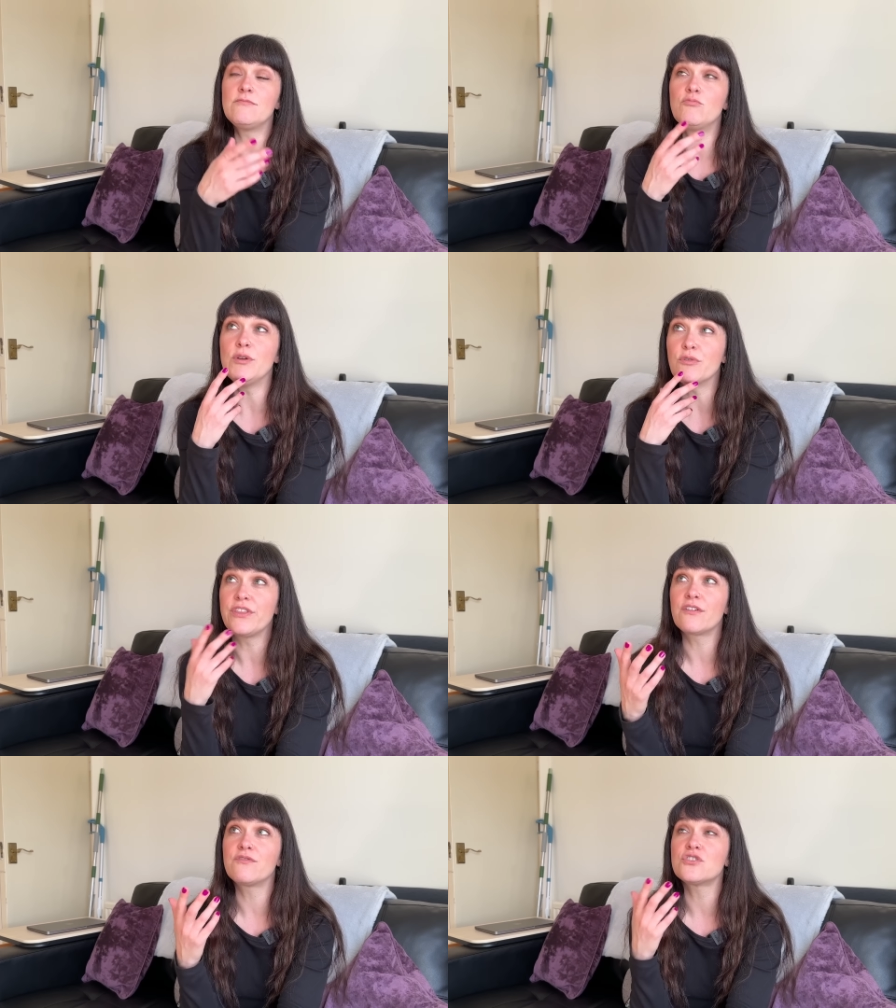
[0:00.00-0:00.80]
we were
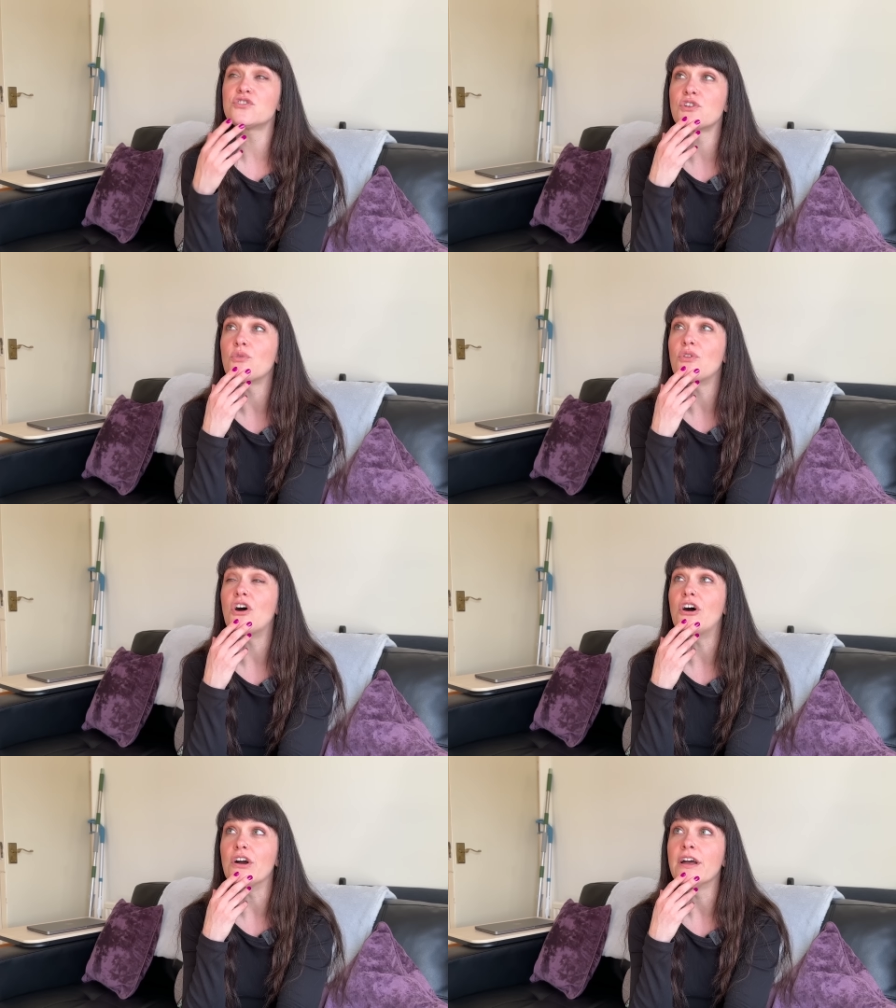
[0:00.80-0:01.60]
there for so
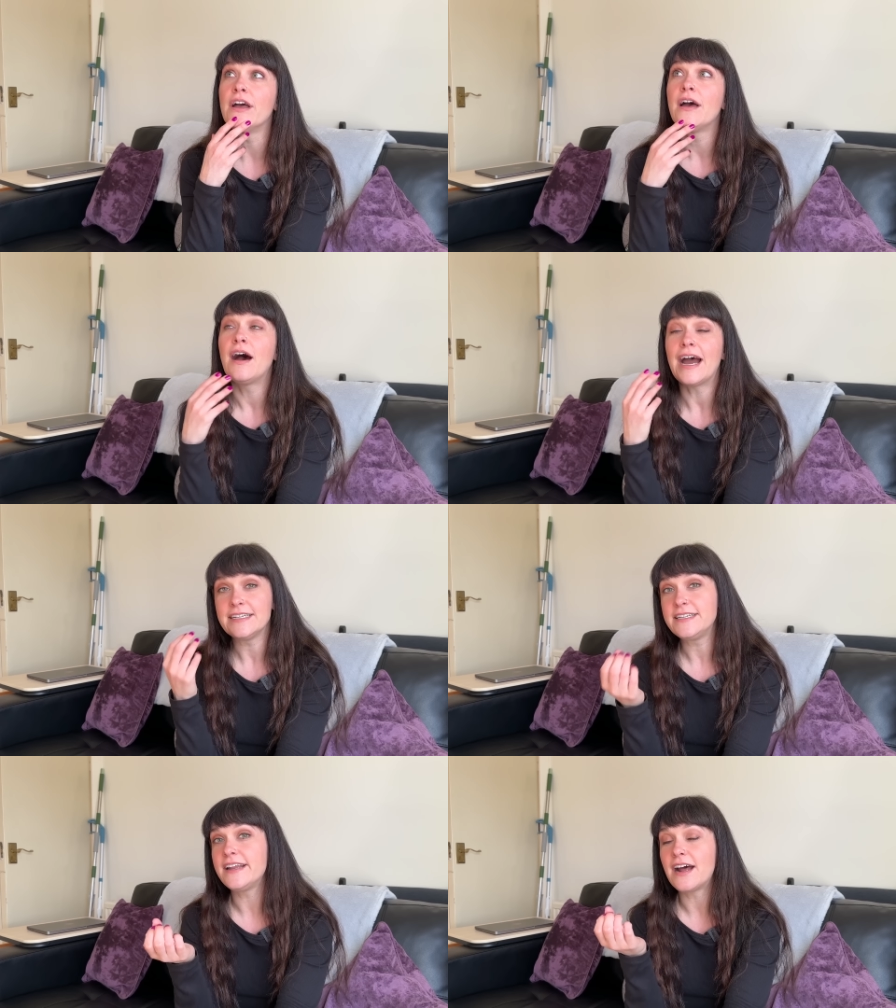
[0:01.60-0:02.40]
long. I
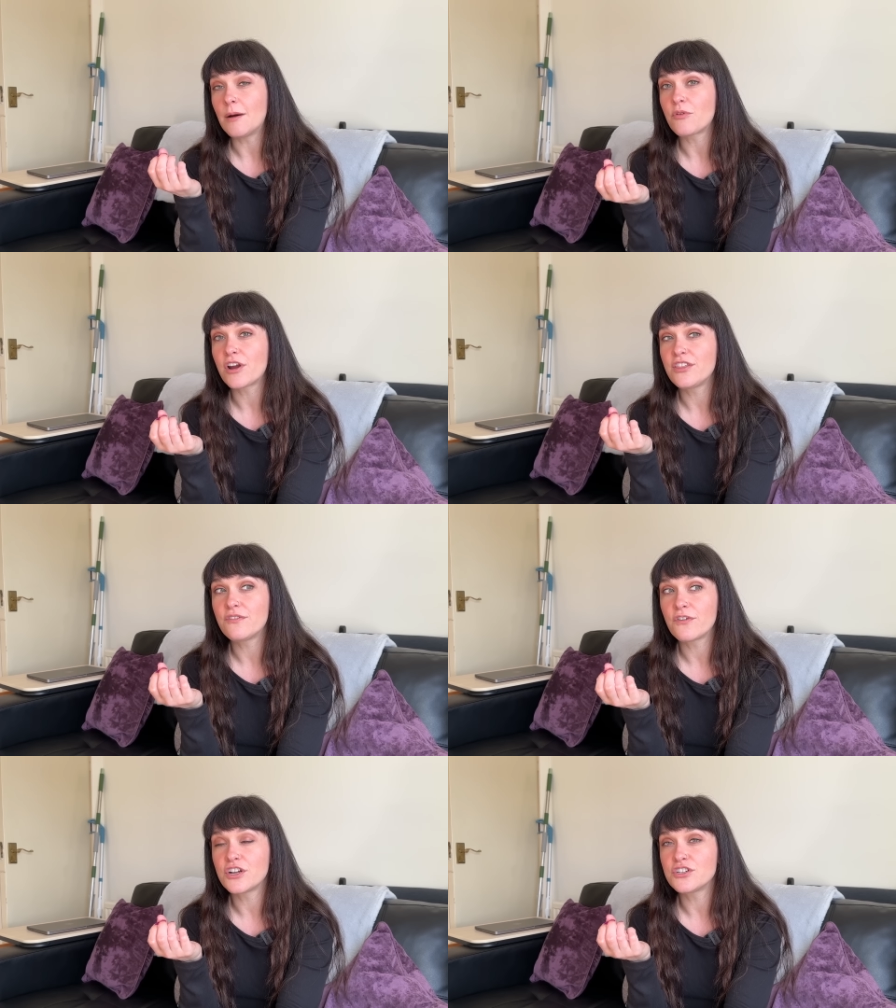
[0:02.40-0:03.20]
did upgrade the
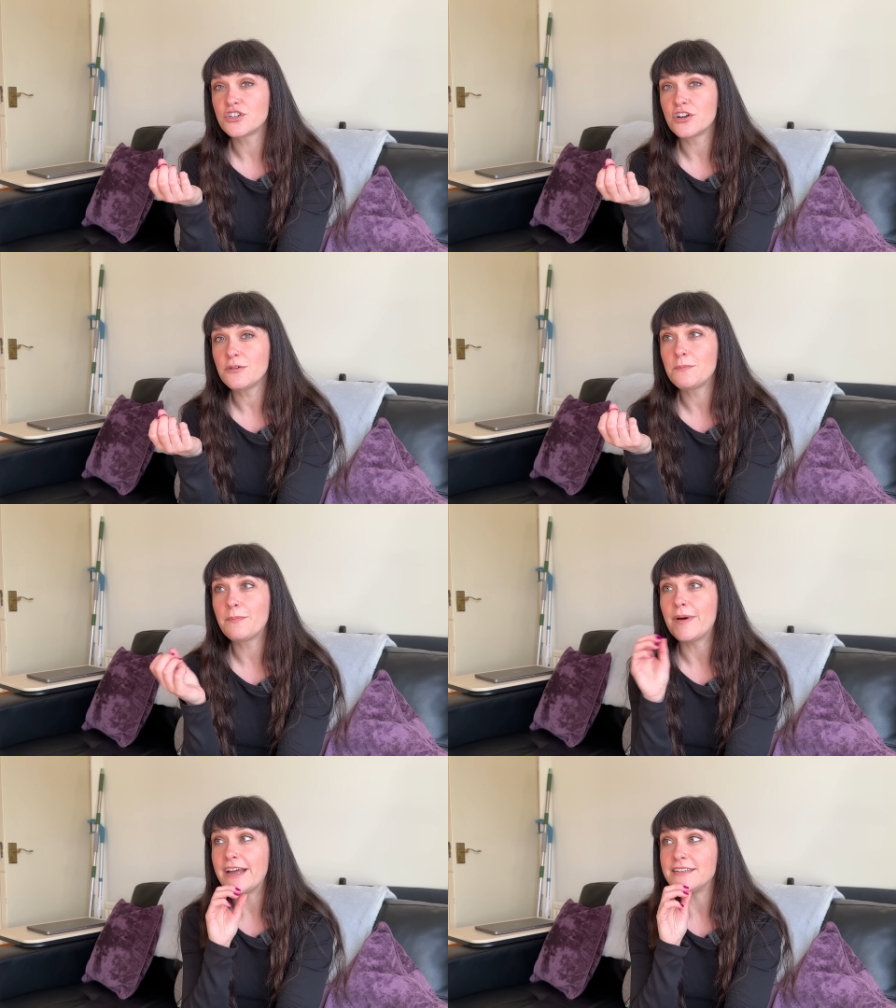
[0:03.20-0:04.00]
furniture,
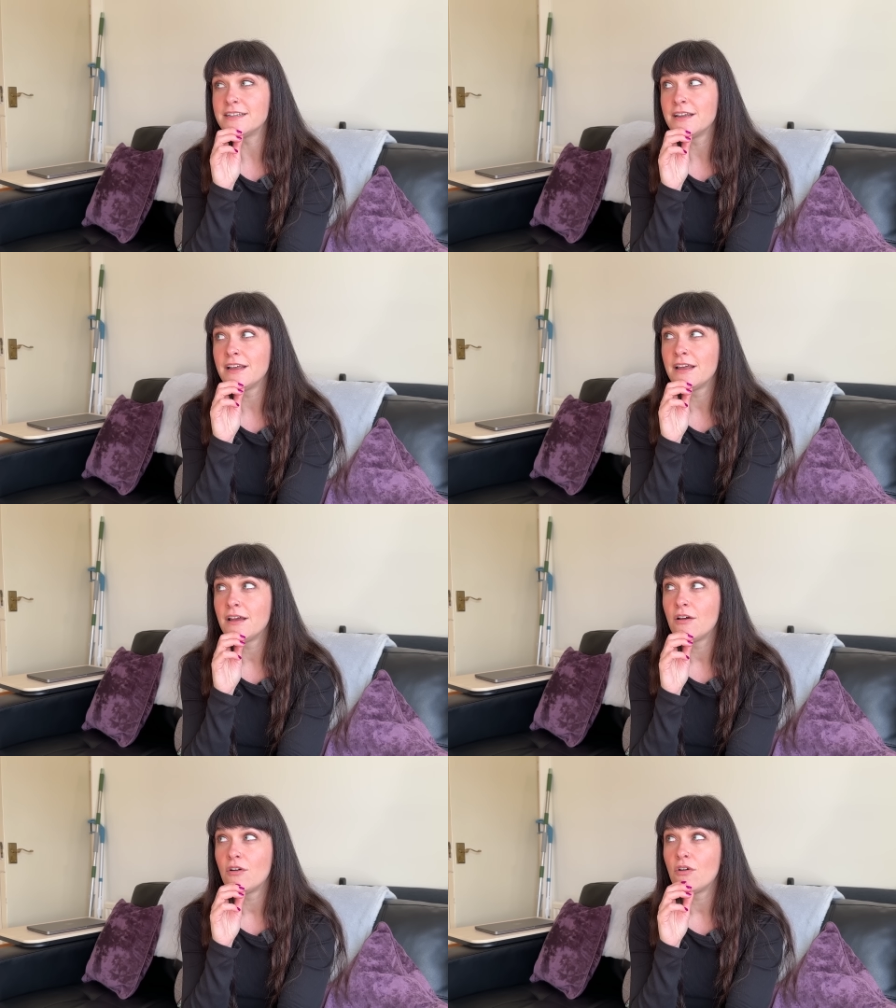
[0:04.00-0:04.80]
but
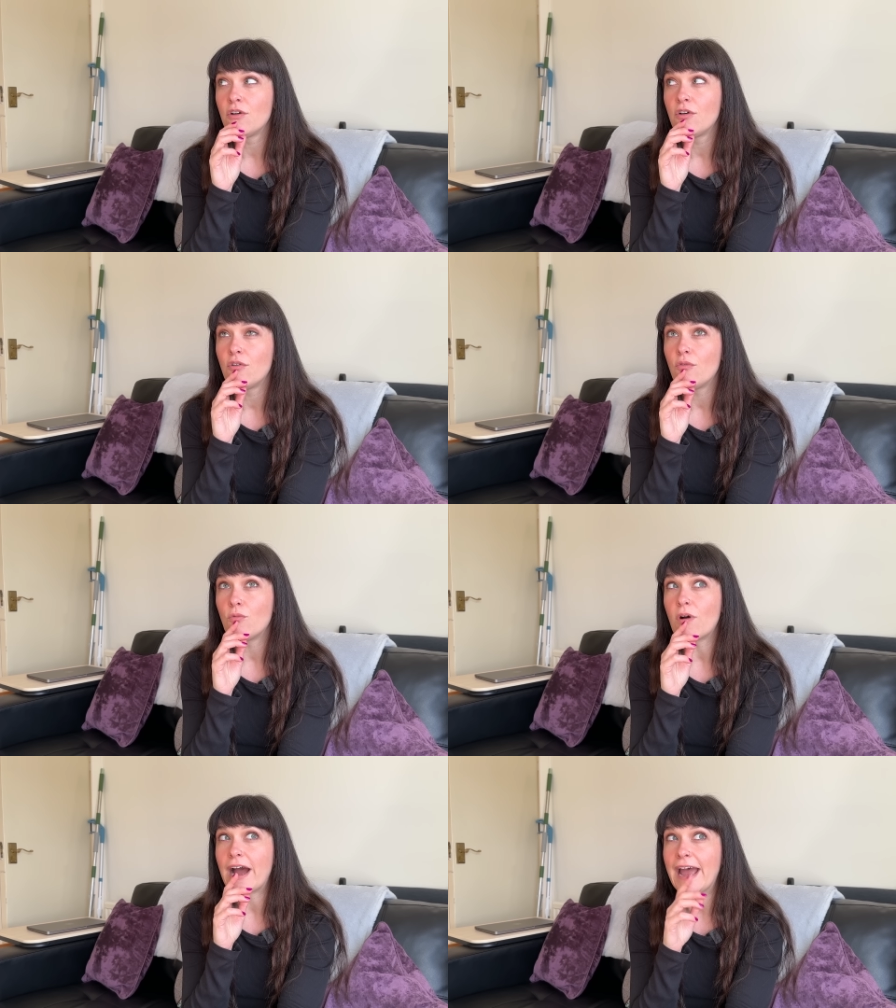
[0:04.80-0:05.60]

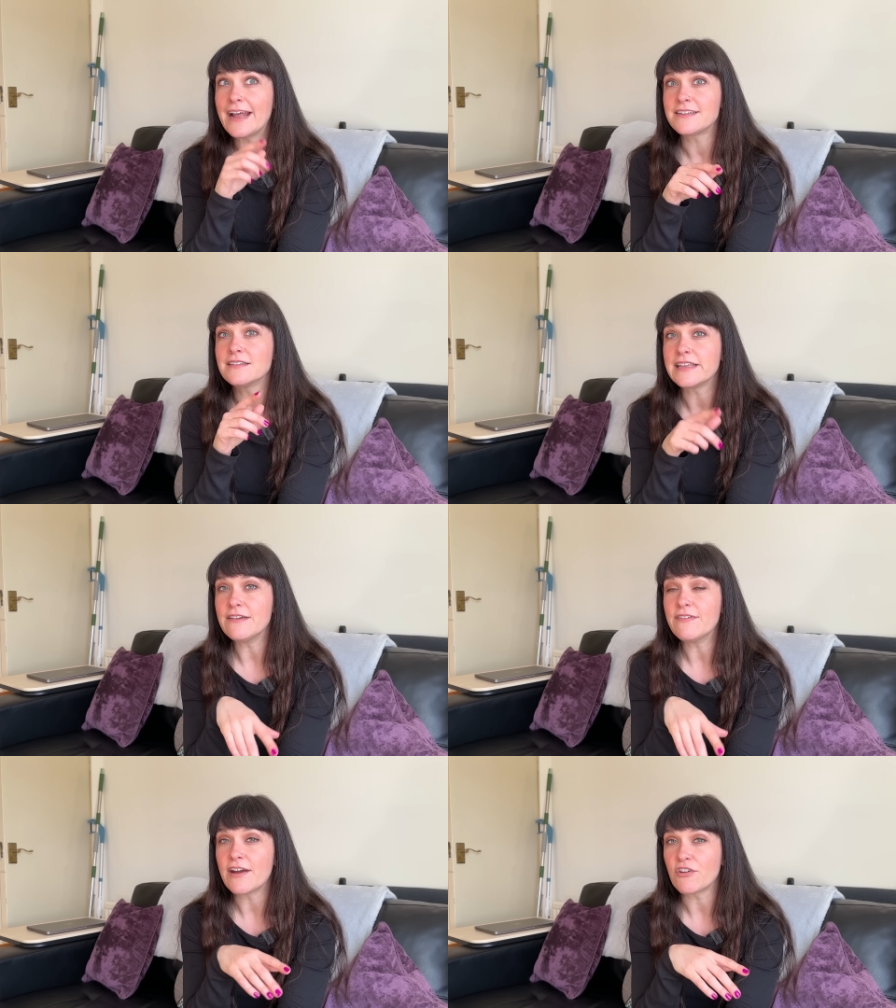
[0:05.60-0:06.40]
I had to
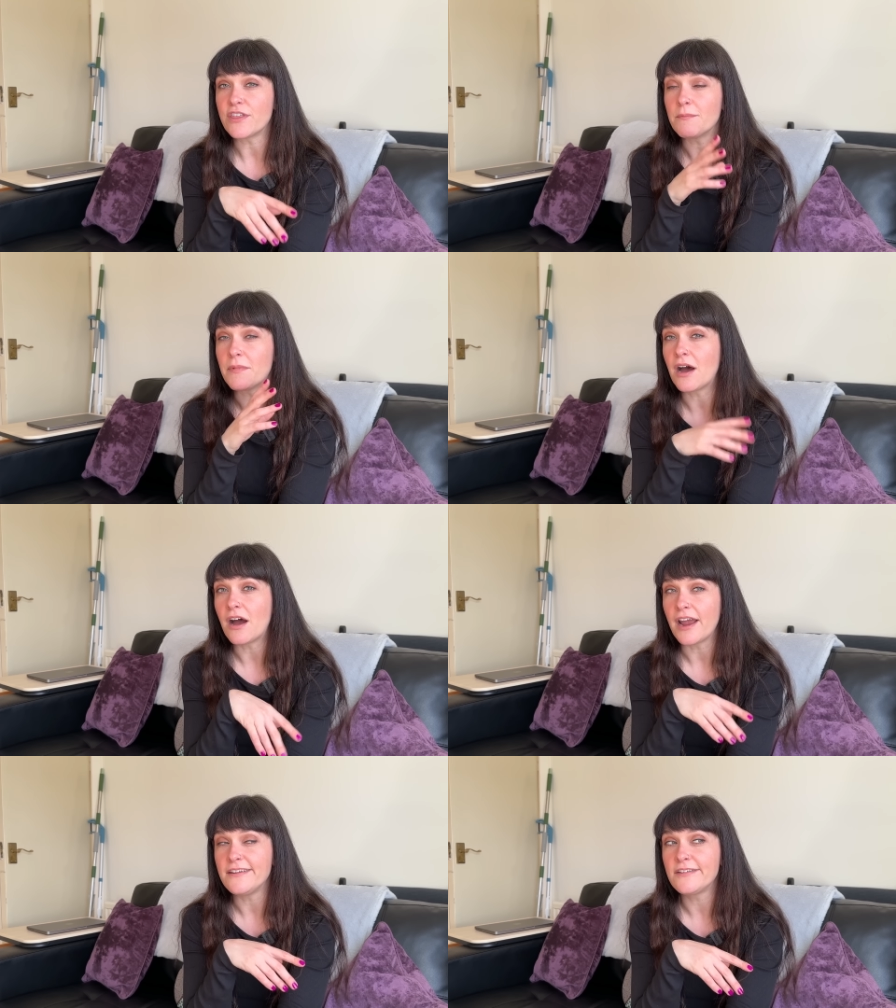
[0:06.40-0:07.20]
leave everything
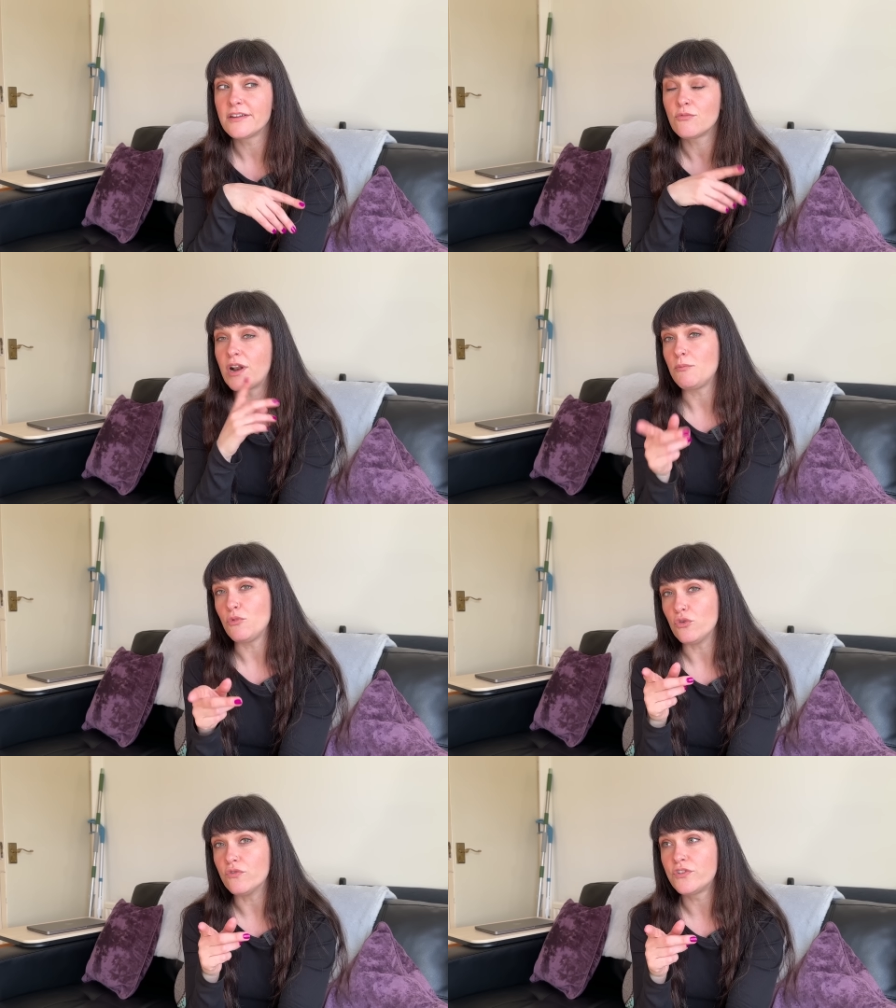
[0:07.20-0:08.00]
behind when I
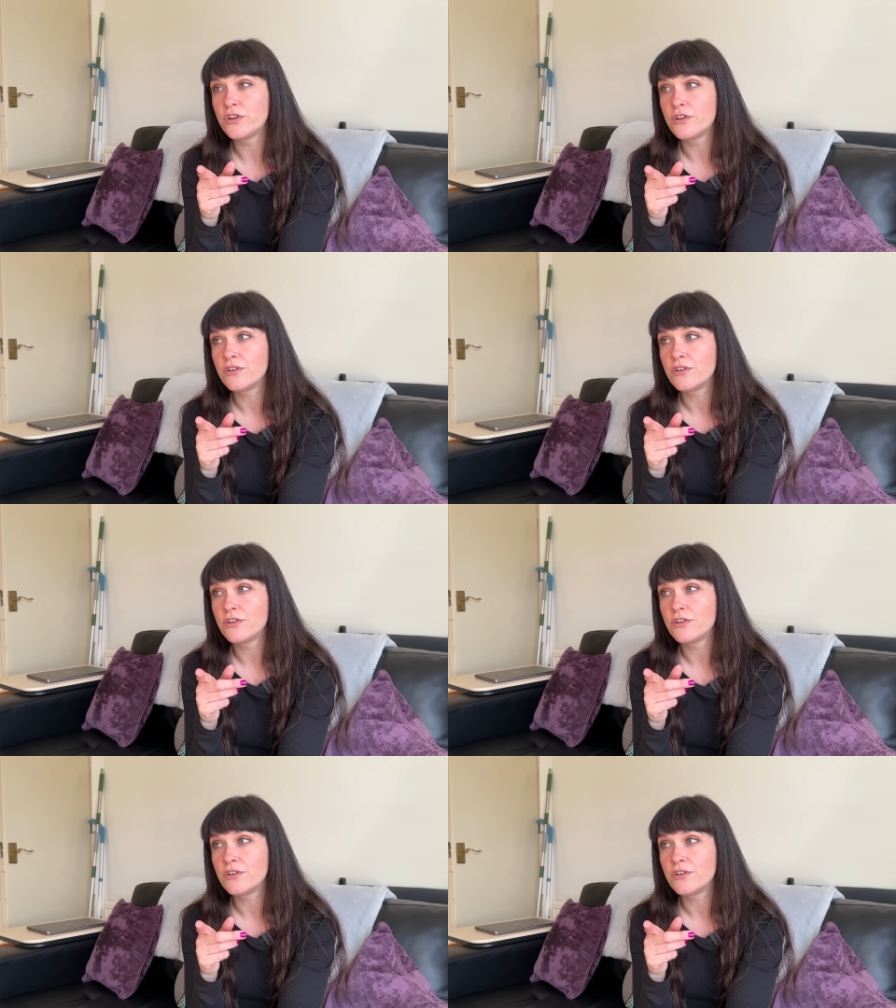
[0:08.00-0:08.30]
moved.